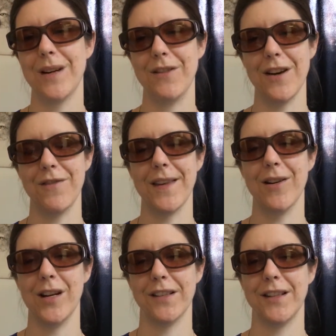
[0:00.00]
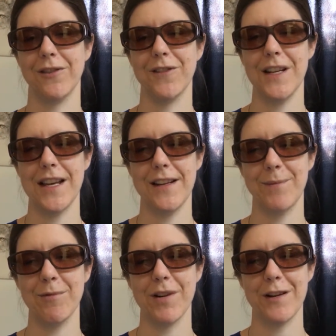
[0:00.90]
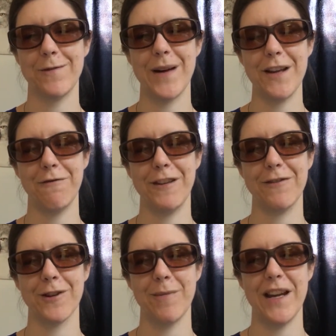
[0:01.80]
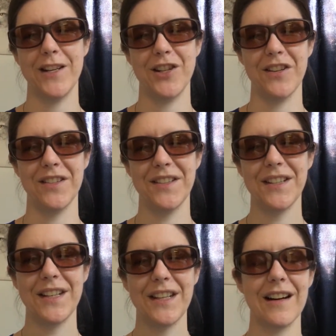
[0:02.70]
of the Codex Seraphinianus, but one of my favorite pages